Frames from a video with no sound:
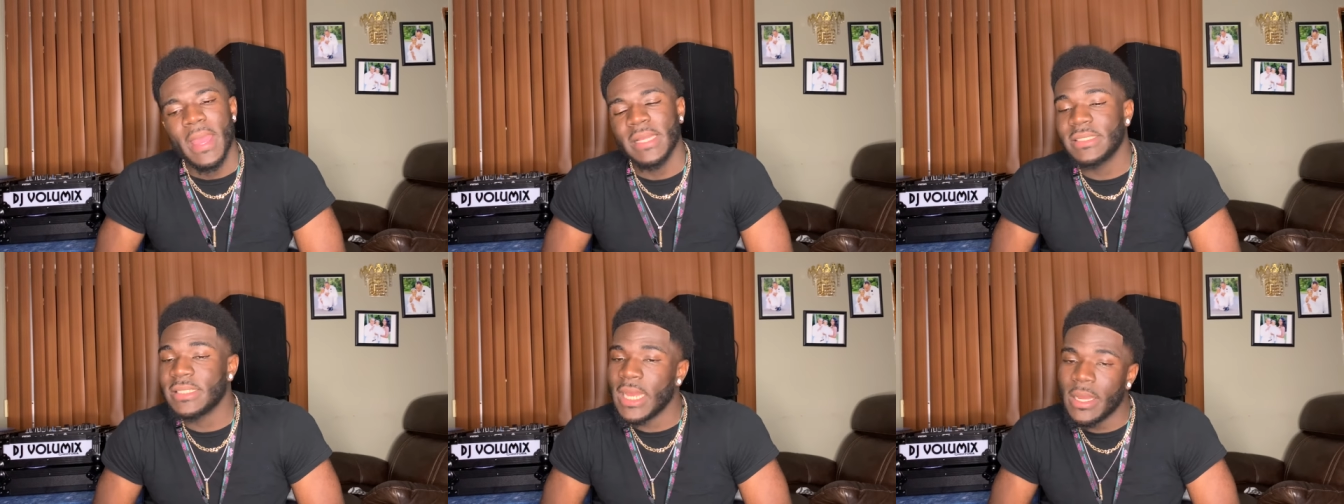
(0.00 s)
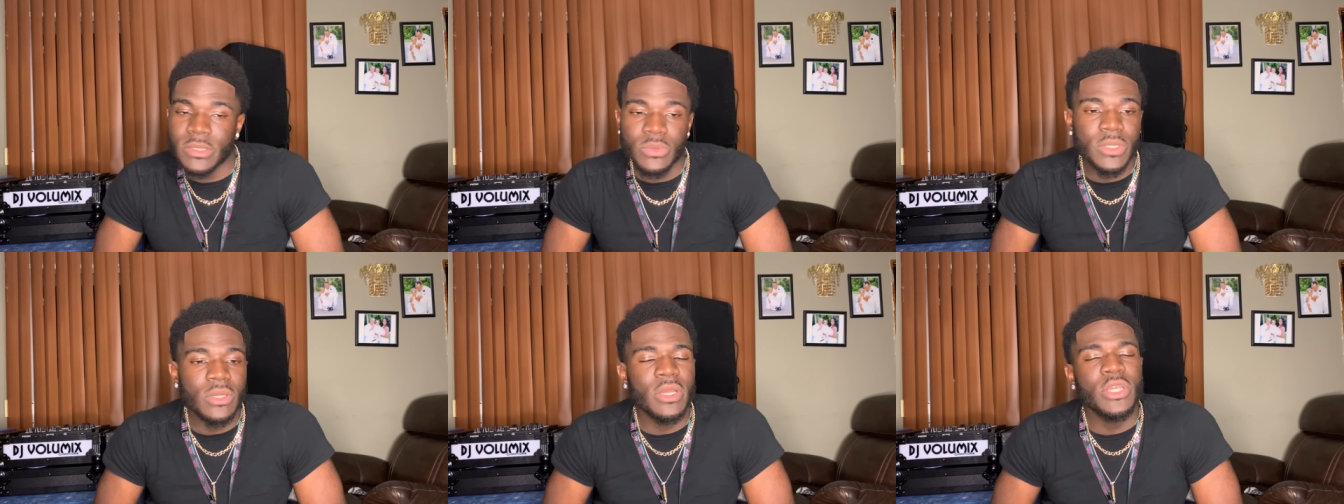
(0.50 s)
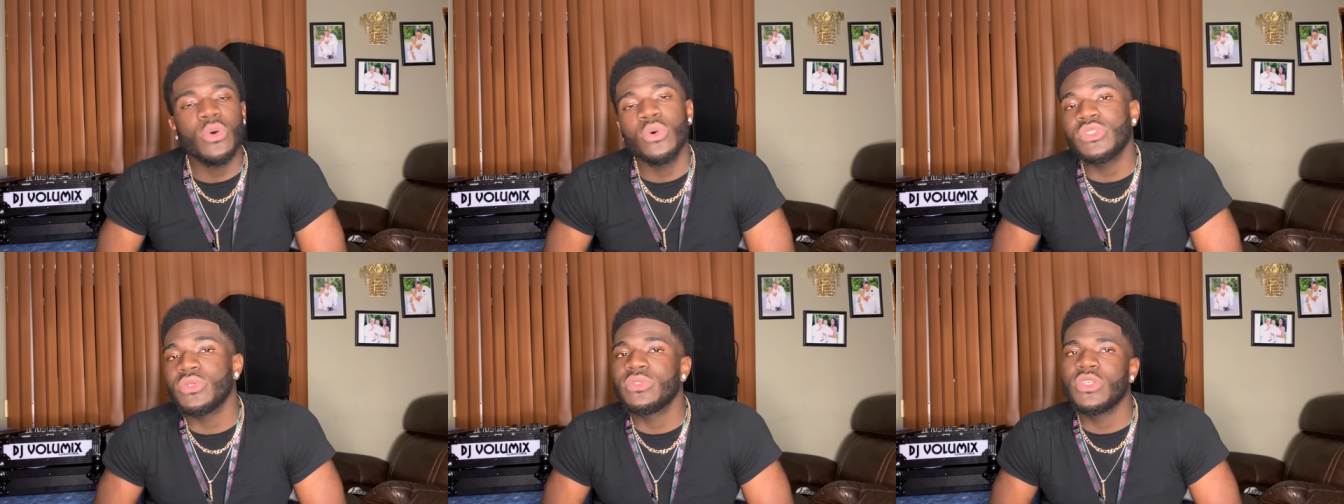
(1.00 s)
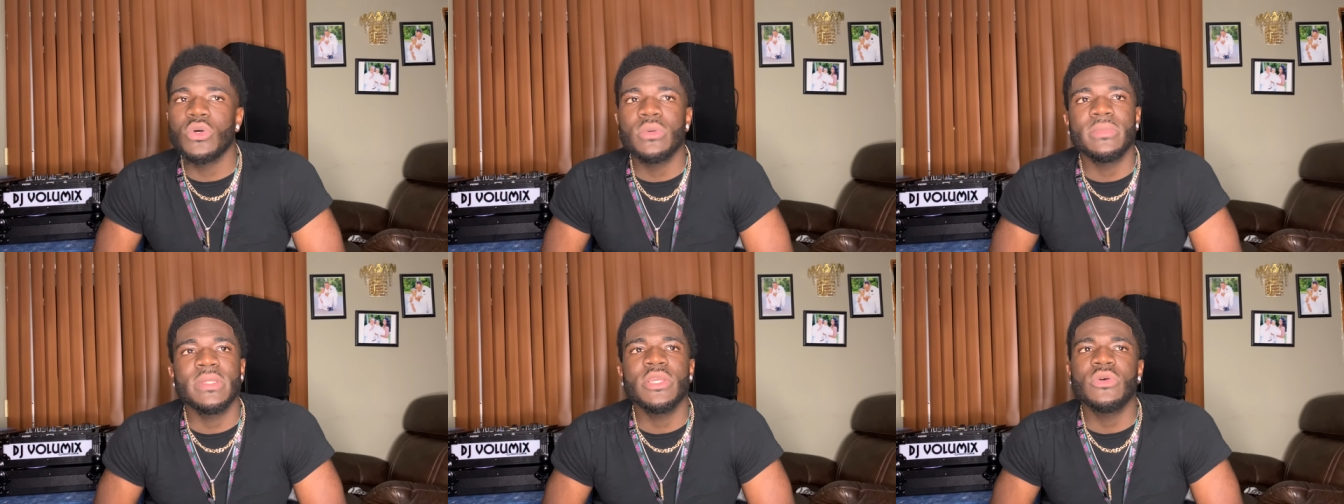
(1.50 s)
As times went on, he also
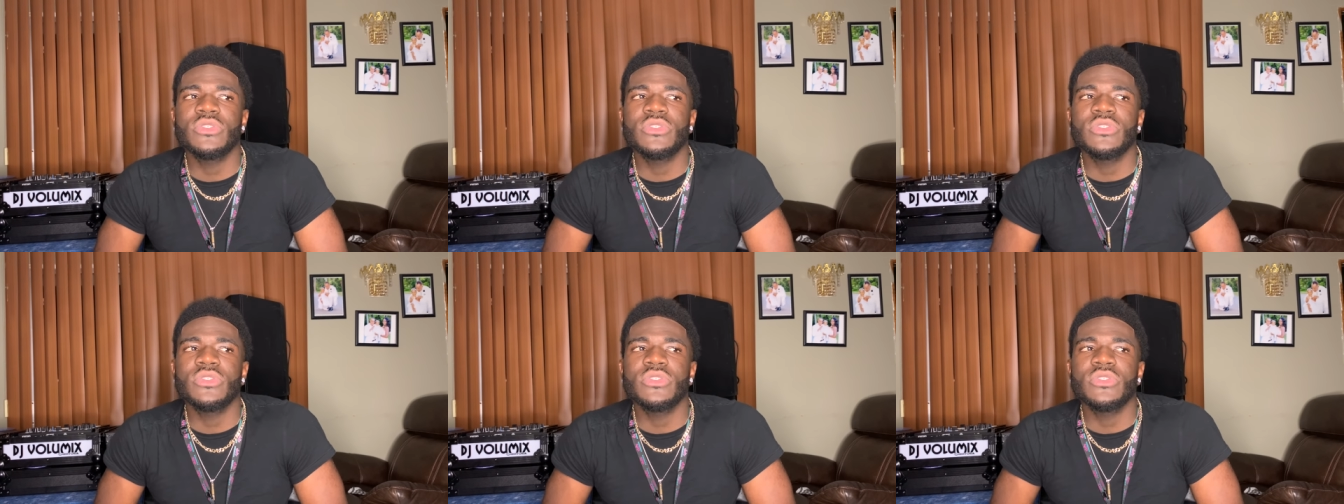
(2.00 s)
told